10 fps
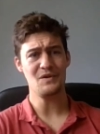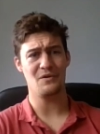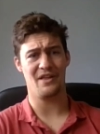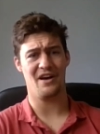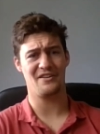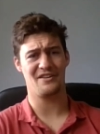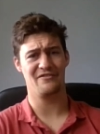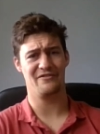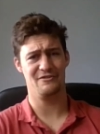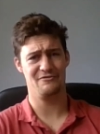With utter
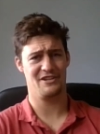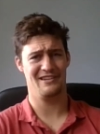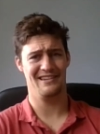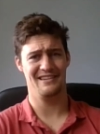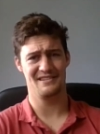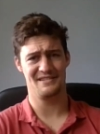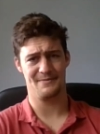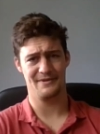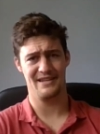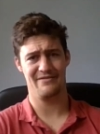confusion and
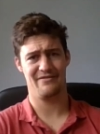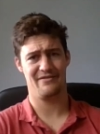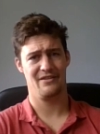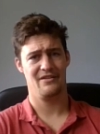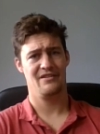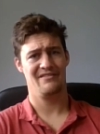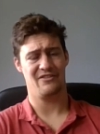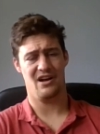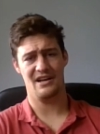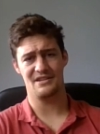disbelief
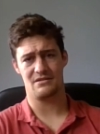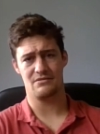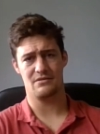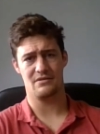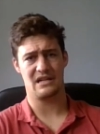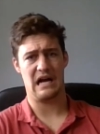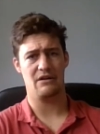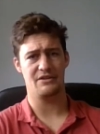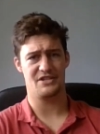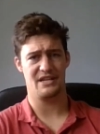for high school and
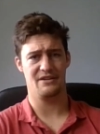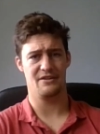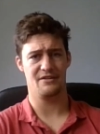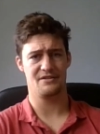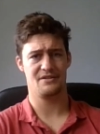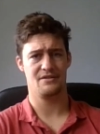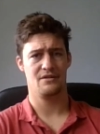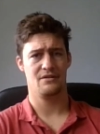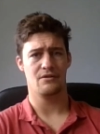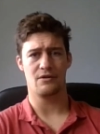college seniors
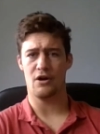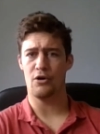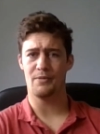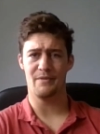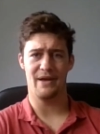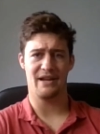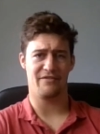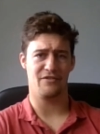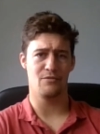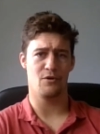who are hoping to make
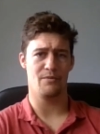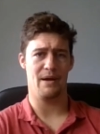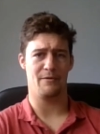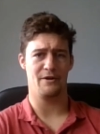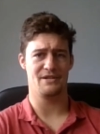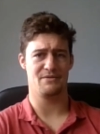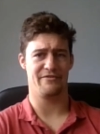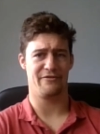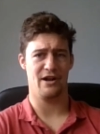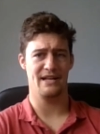a few more memories
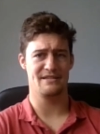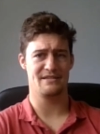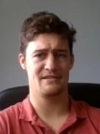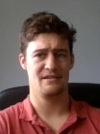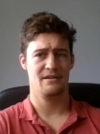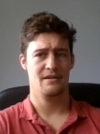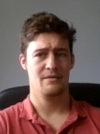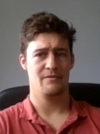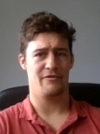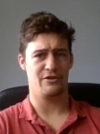with friends
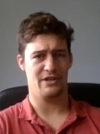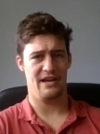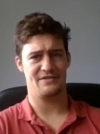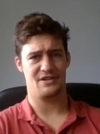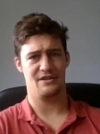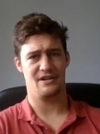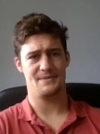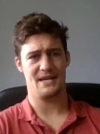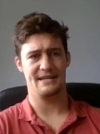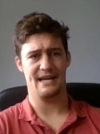before life turned
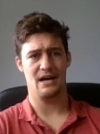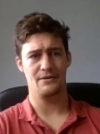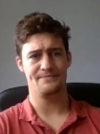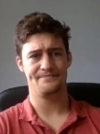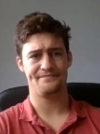upside down.